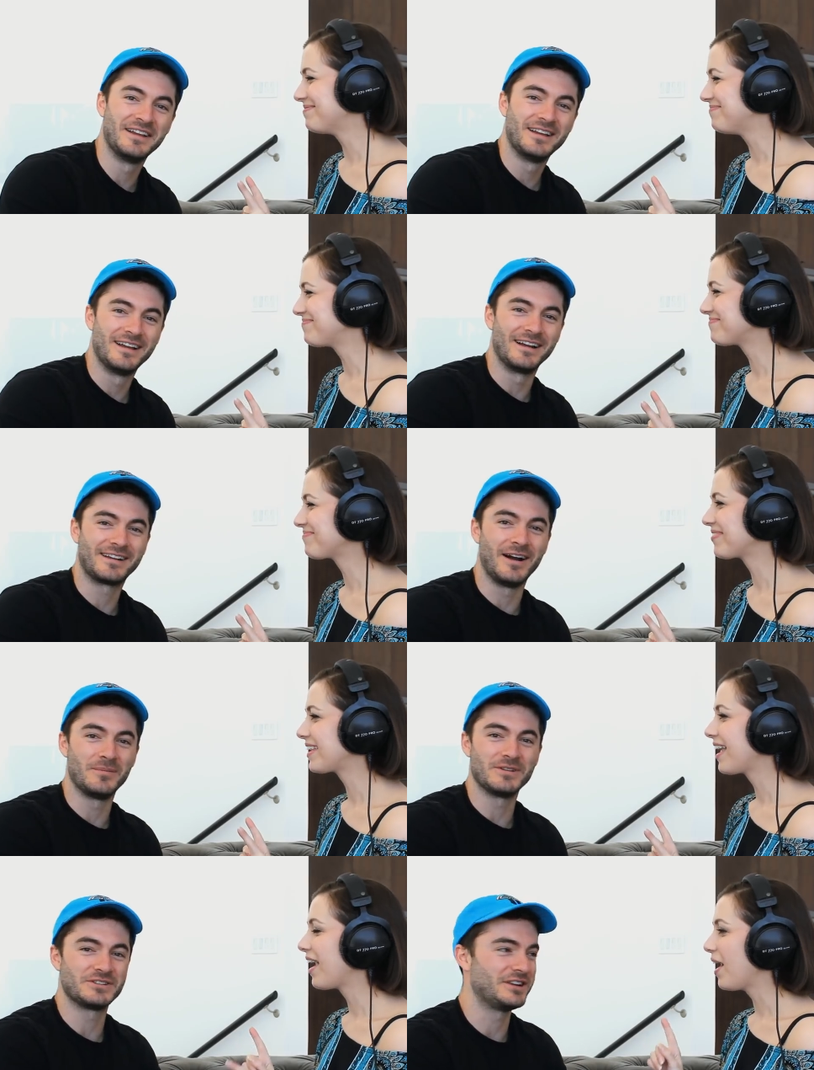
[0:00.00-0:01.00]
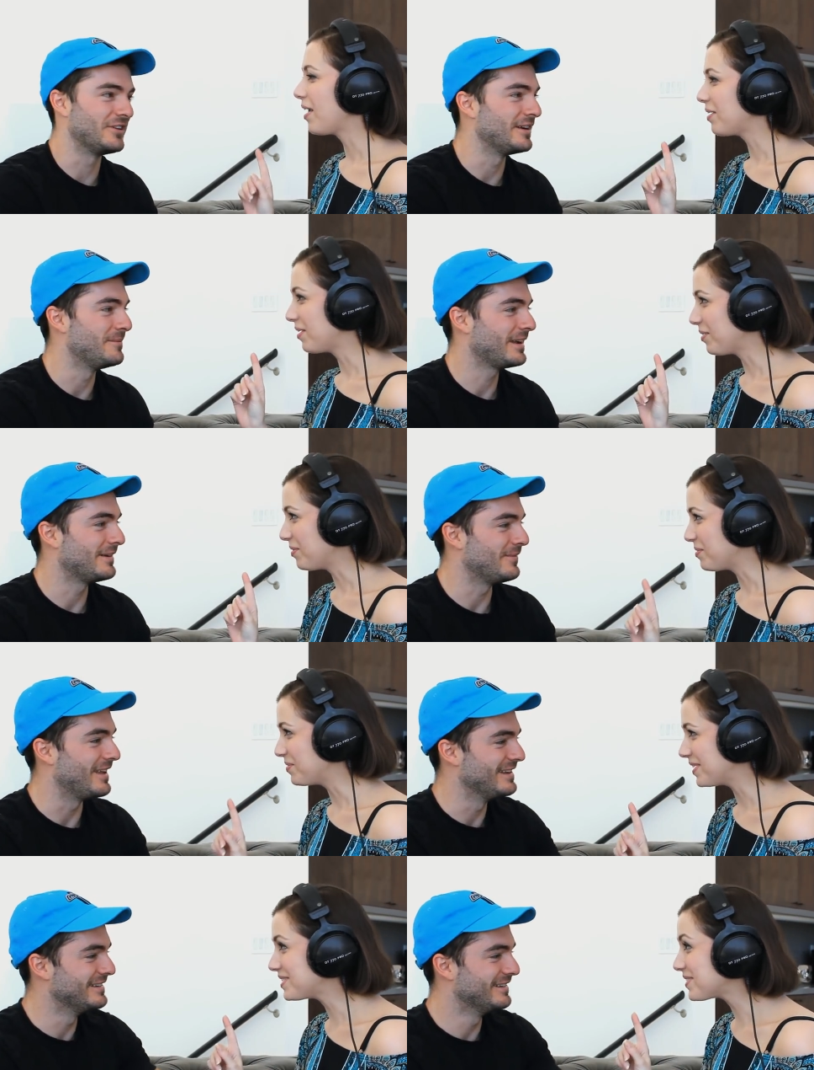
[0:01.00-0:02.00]
Speaker 1: Right? Accomplished hearing a pickup
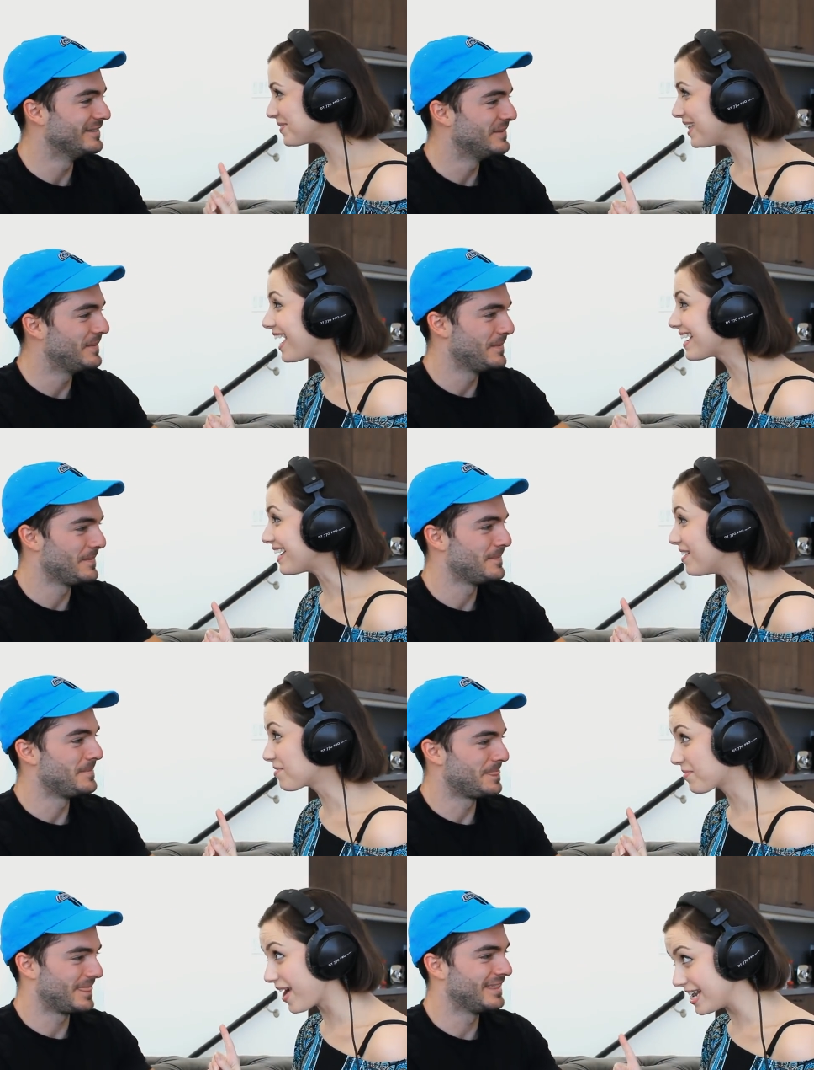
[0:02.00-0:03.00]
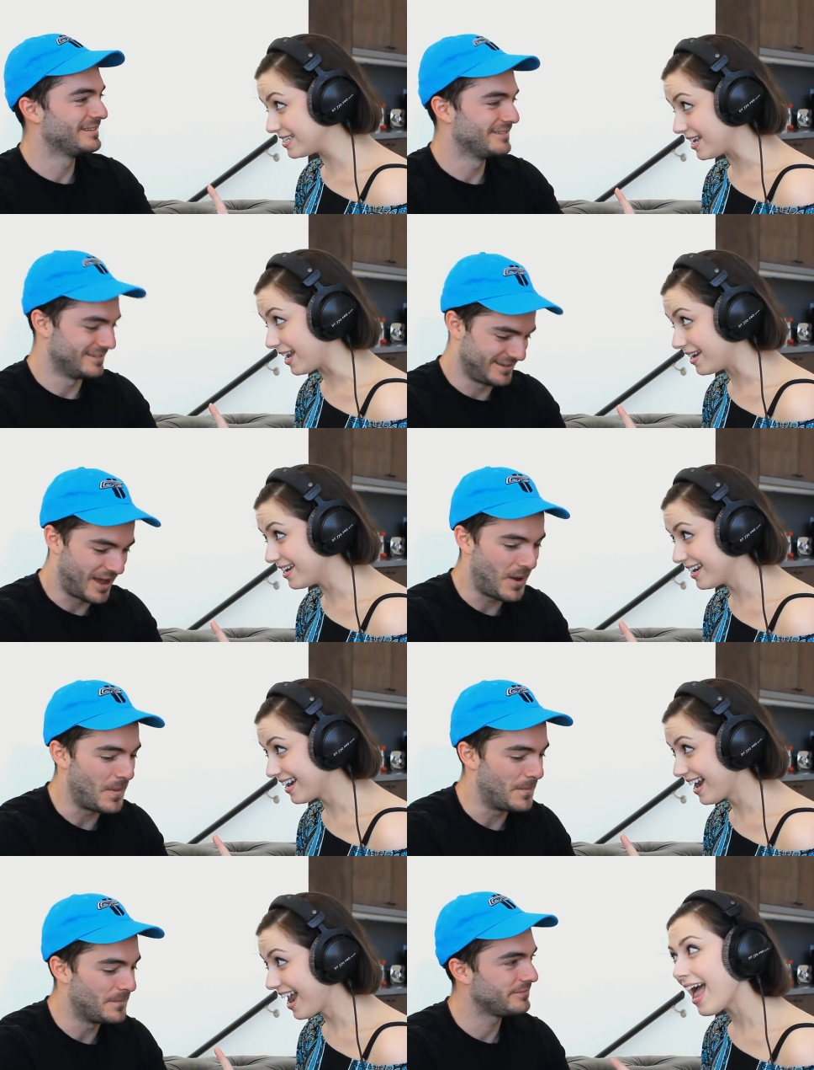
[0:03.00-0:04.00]
Speaker 2: line. Would you like a raisin?
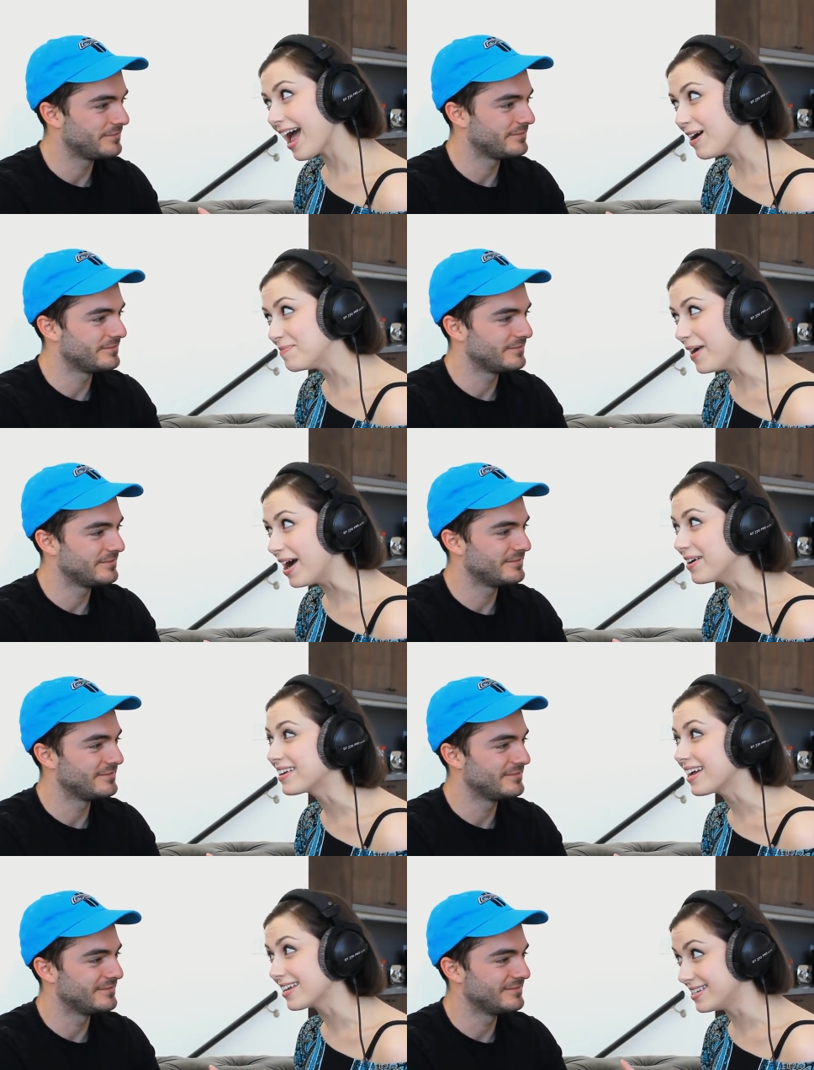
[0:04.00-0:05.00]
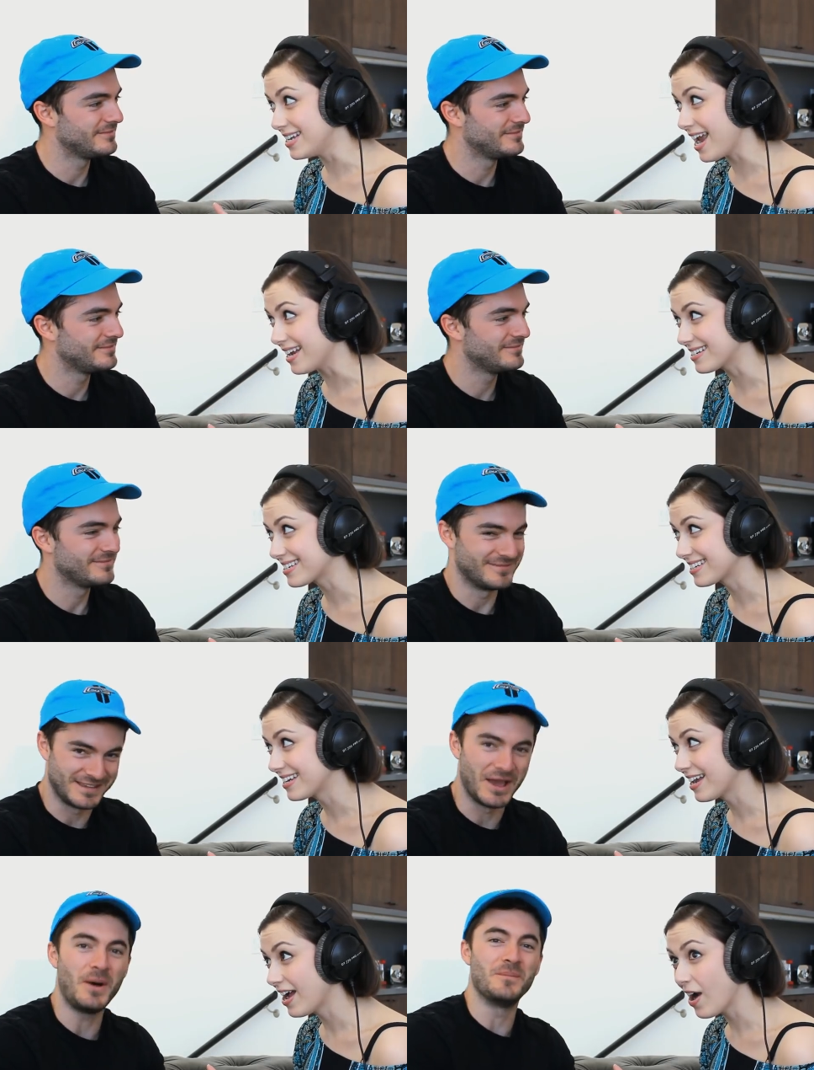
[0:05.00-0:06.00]
Speaker 1: Yeah.
Speaker 2: How about a date?
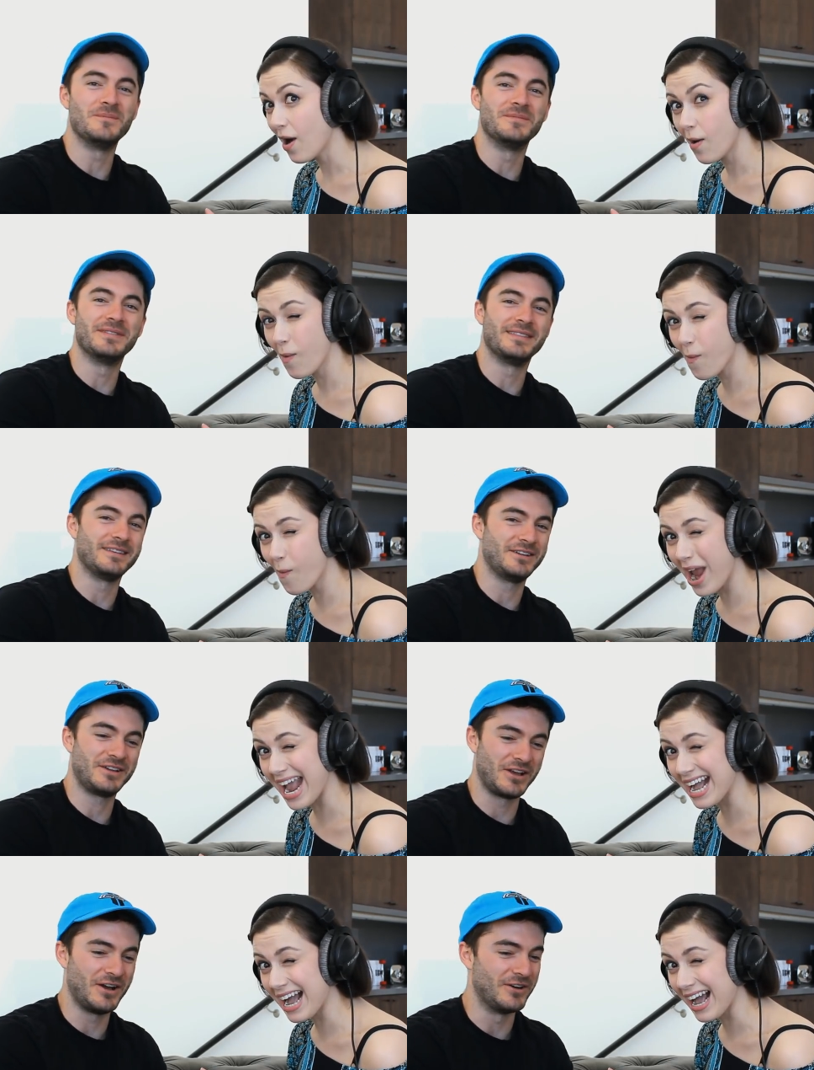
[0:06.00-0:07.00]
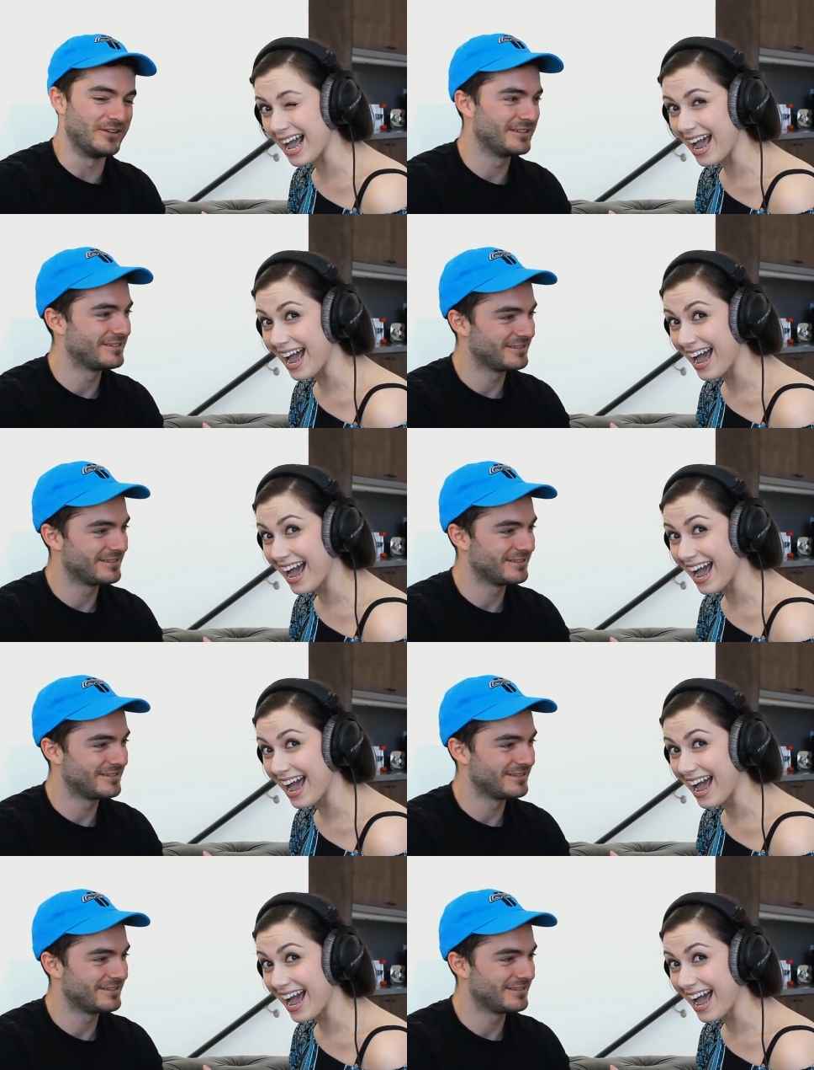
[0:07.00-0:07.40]
Speaker 1: Yep. Wink. There you go.